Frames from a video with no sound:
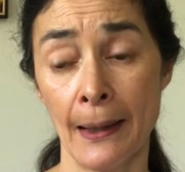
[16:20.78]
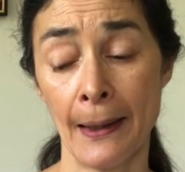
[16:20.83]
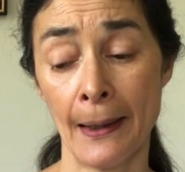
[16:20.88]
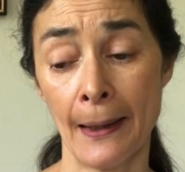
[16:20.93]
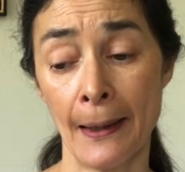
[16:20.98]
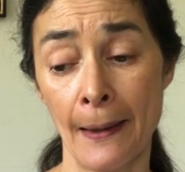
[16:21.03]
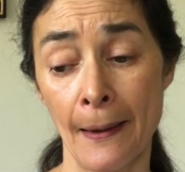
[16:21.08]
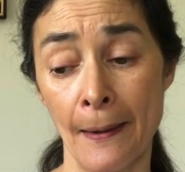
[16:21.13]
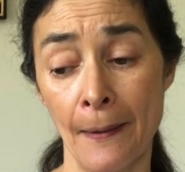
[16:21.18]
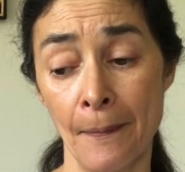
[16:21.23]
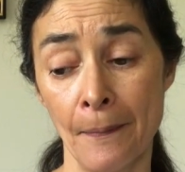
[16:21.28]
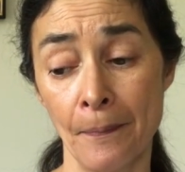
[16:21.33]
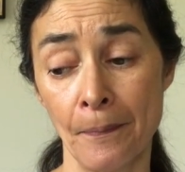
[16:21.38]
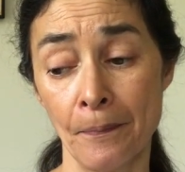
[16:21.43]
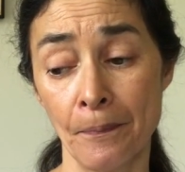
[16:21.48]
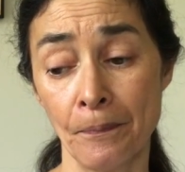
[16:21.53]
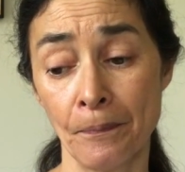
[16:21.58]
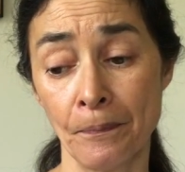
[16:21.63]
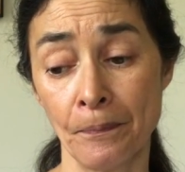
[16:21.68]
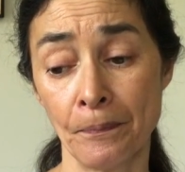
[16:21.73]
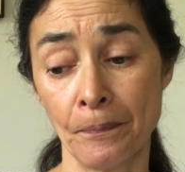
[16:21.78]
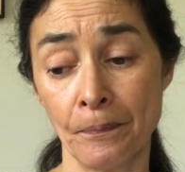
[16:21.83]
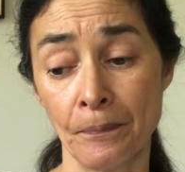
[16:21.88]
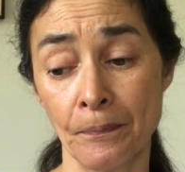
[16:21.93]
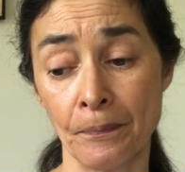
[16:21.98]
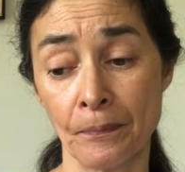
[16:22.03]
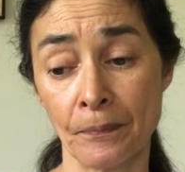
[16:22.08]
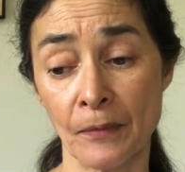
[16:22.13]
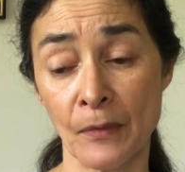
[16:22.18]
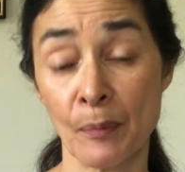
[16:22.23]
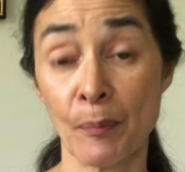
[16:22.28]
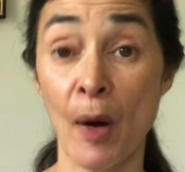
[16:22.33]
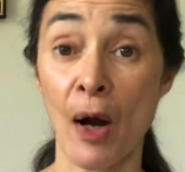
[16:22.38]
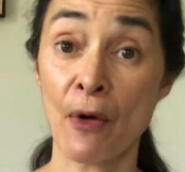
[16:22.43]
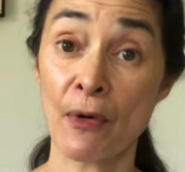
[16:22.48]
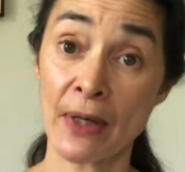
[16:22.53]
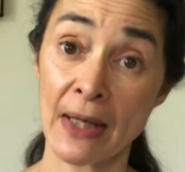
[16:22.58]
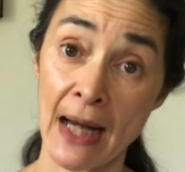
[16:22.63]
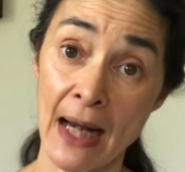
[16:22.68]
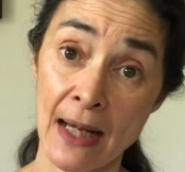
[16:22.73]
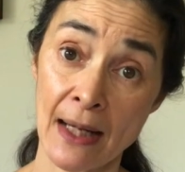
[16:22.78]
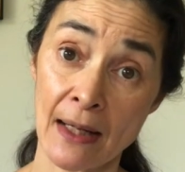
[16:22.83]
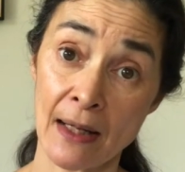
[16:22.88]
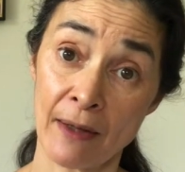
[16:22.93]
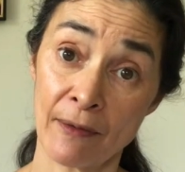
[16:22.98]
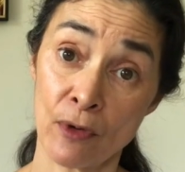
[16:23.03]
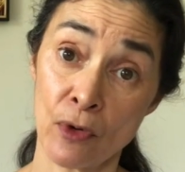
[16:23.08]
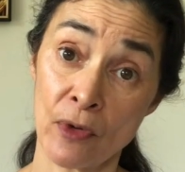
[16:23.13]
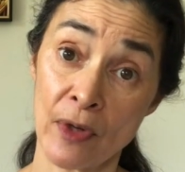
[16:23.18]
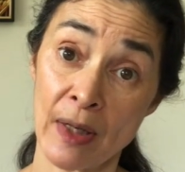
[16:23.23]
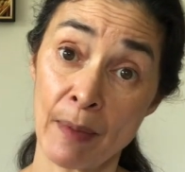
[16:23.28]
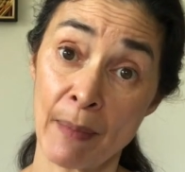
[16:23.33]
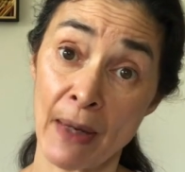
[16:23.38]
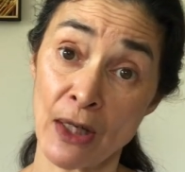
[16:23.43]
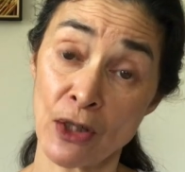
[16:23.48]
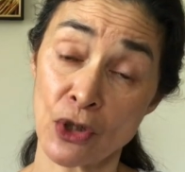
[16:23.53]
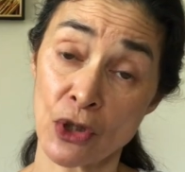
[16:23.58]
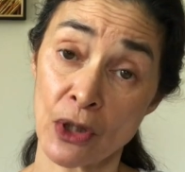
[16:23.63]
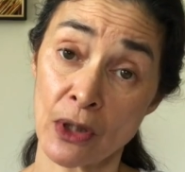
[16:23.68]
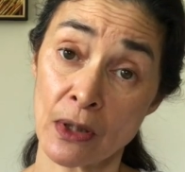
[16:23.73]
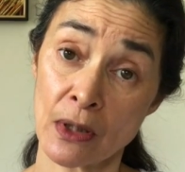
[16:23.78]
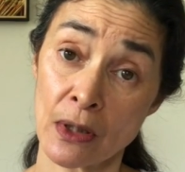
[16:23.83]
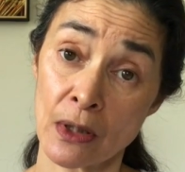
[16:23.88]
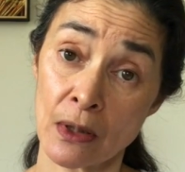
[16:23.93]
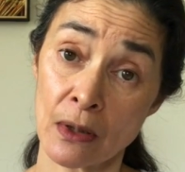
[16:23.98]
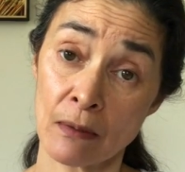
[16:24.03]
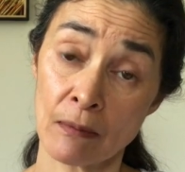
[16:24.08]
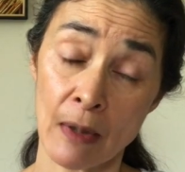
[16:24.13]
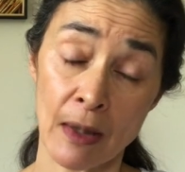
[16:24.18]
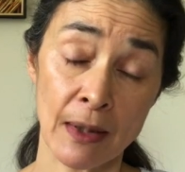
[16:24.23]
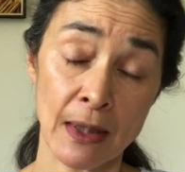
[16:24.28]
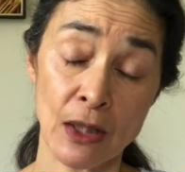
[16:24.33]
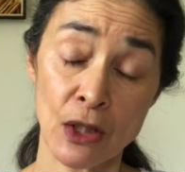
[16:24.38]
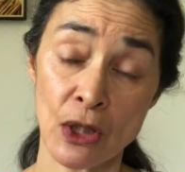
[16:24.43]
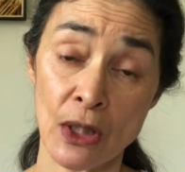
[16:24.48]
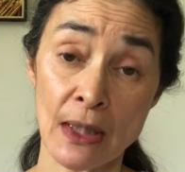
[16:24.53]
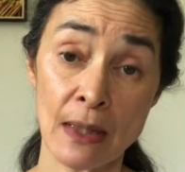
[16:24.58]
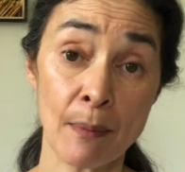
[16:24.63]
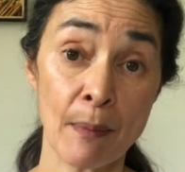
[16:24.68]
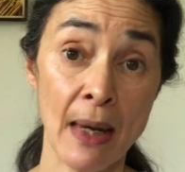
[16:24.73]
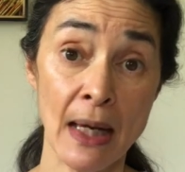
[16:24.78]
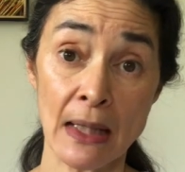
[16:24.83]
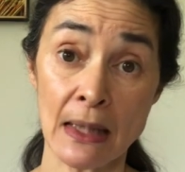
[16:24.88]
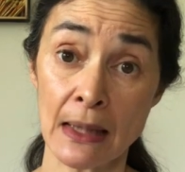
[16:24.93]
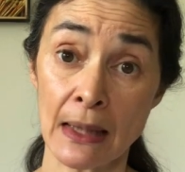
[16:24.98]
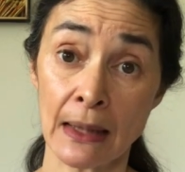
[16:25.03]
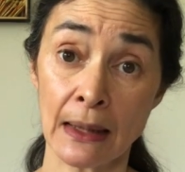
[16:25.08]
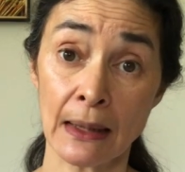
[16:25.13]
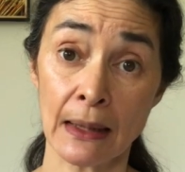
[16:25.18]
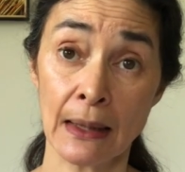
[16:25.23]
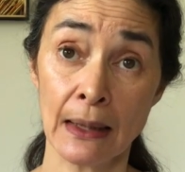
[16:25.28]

Byron Katie I've already mentioned. I think she's amazing.